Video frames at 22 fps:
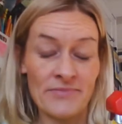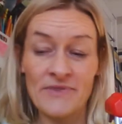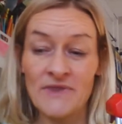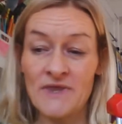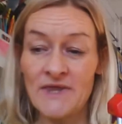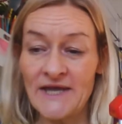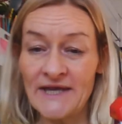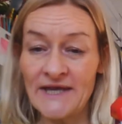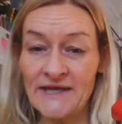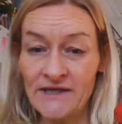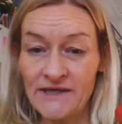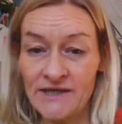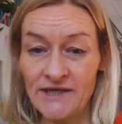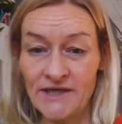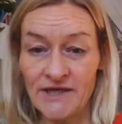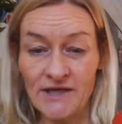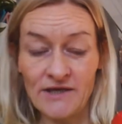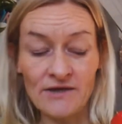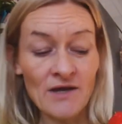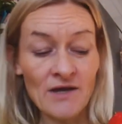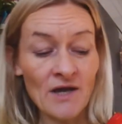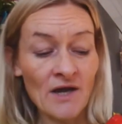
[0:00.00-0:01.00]
Thank
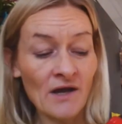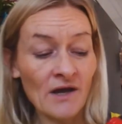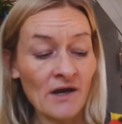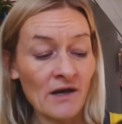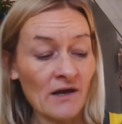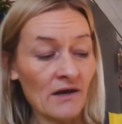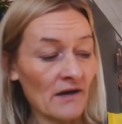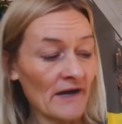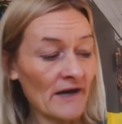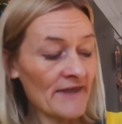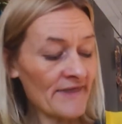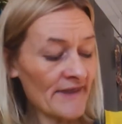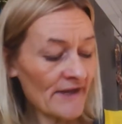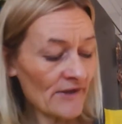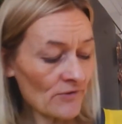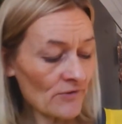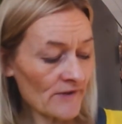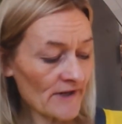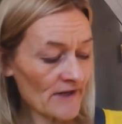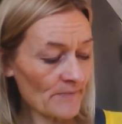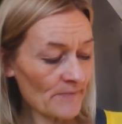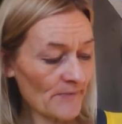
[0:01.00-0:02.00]
you. I think
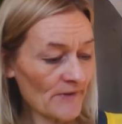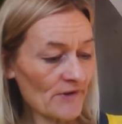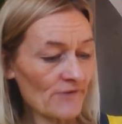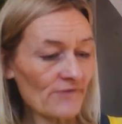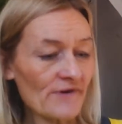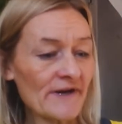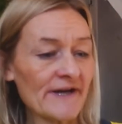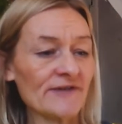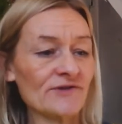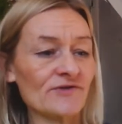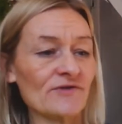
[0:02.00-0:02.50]
you're going to be all right,